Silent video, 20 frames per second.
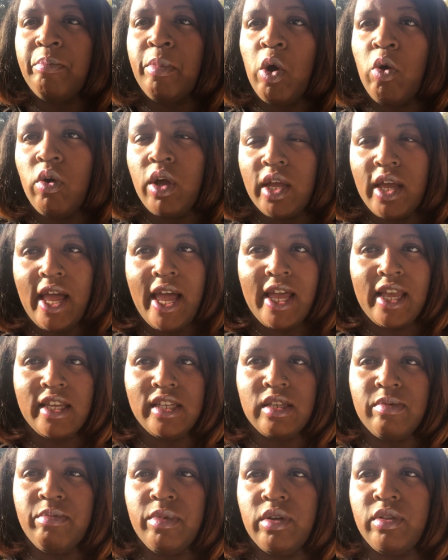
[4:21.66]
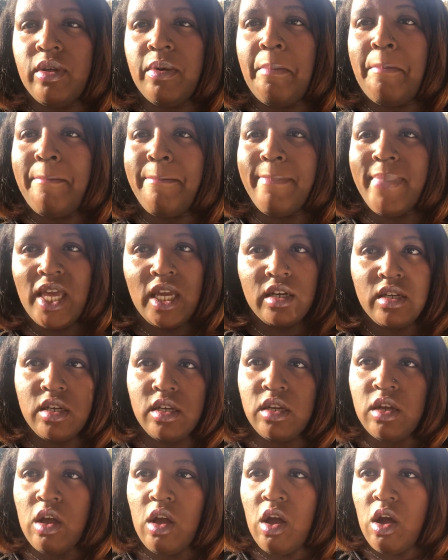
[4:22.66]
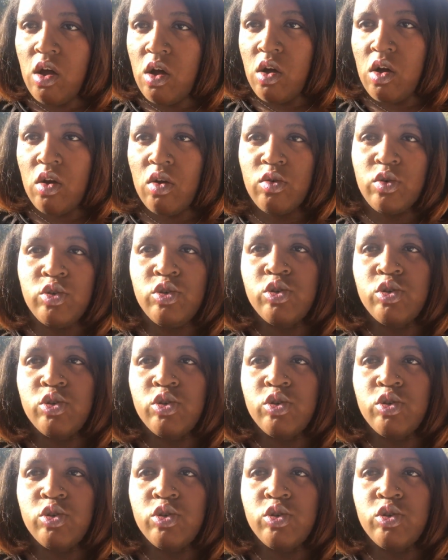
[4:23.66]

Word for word: mocha. I can smell the mint all